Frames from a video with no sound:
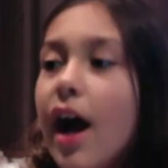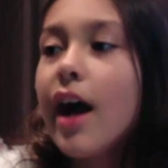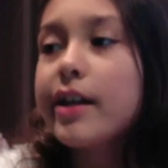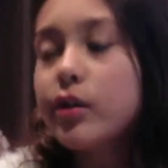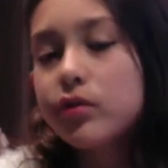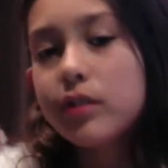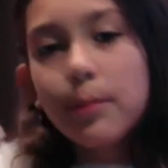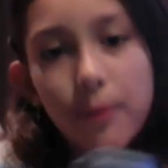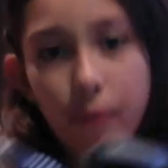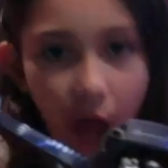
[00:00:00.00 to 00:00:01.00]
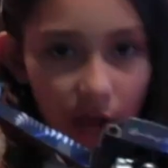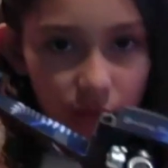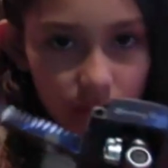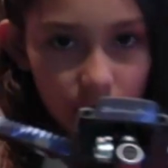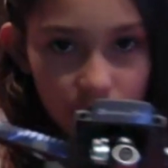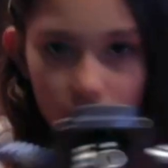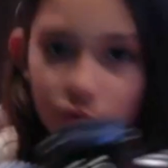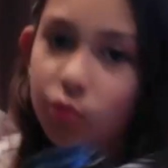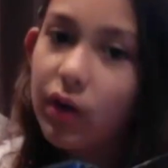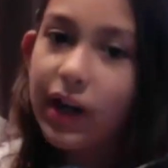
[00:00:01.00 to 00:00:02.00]
I use the Mavic to
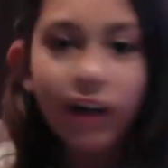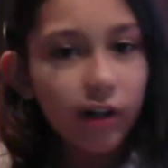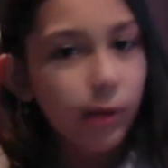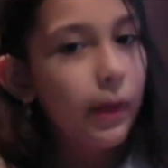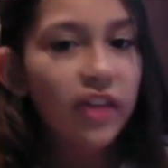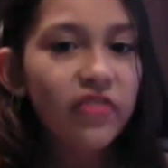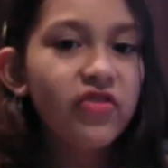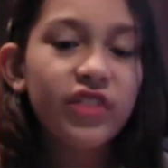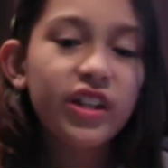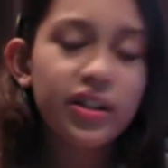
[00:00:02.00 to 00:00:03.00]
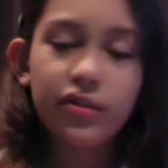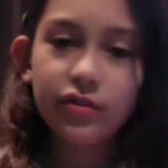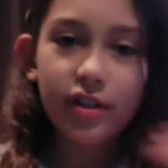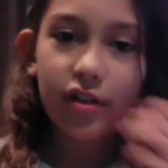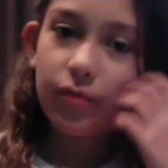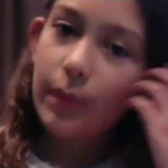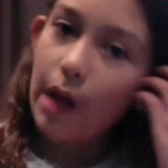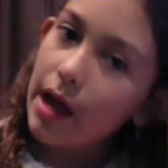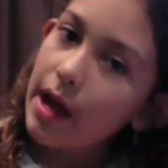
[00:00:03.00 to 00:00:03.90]
record my videos of my